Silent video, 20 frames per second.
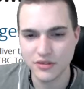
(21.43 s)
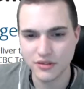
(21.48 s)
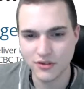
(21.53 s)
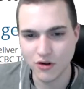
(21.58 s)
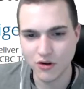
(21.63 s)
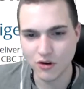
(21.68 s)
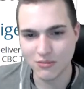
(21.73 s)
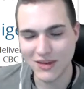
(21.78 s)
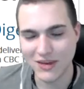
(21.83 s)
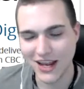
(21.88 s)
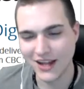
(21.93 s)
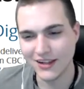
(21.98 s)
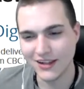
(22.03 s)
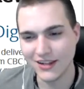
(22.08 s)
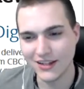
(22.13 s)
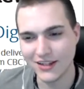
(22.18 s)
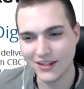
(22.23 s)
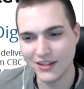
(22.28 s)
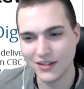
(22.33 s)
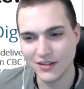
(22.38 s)
Norm
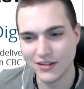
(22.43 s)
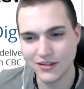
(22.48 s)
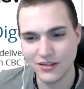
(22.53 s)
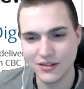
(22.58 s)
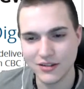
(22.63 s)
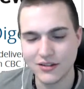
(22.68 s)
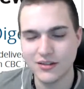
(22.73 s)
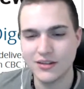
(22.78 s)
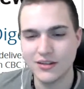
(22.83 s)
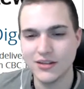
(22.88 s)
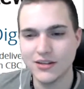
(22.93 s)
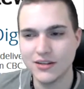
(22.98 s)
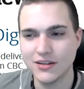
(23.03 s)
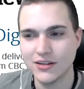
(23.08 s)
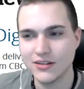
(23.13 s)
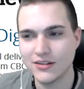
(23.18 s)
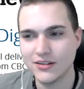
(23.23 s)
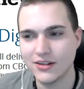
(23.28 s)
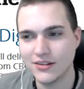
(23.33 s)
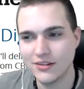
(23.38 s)
Kelly,
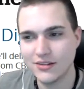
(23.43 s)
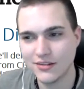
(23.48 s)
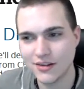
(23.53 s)
this